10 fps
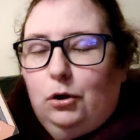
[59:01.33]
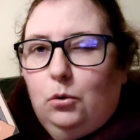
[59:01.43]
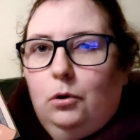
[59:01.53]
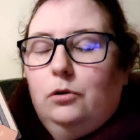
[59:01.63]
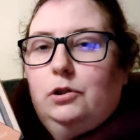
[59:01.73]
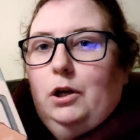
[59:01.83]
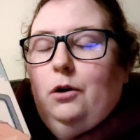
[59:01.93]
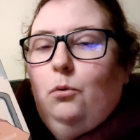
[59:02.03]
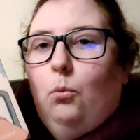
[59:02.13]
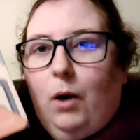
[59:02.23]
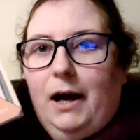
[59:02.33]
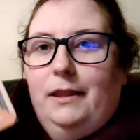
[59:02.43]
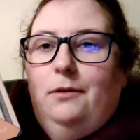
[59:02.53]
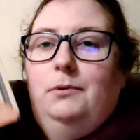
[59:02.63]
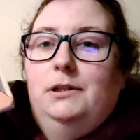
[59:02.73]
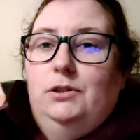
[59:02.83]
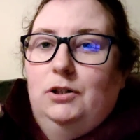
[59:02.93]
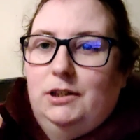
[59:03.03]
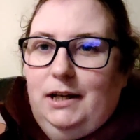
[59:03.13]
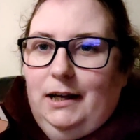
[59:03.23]
school, so why they were
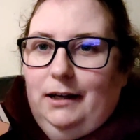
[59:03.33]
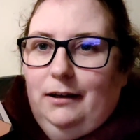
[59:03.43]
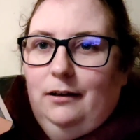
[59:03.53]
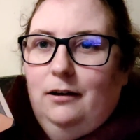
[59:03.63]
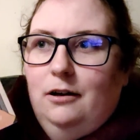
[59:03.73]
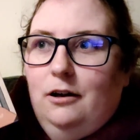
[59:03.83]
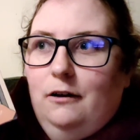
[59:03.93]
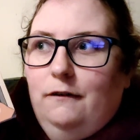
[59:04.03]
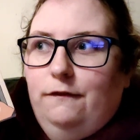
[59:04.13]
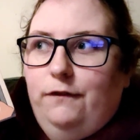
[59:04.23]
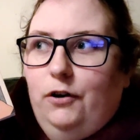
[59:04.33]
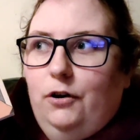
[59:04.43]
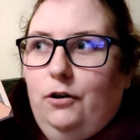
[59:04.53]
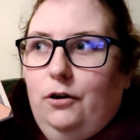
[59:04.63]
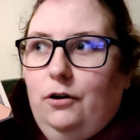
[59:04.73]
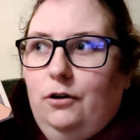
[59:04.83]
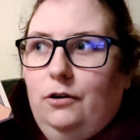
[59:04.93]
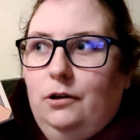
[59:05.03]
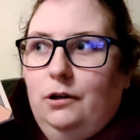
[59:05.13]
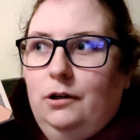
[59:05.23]
studying for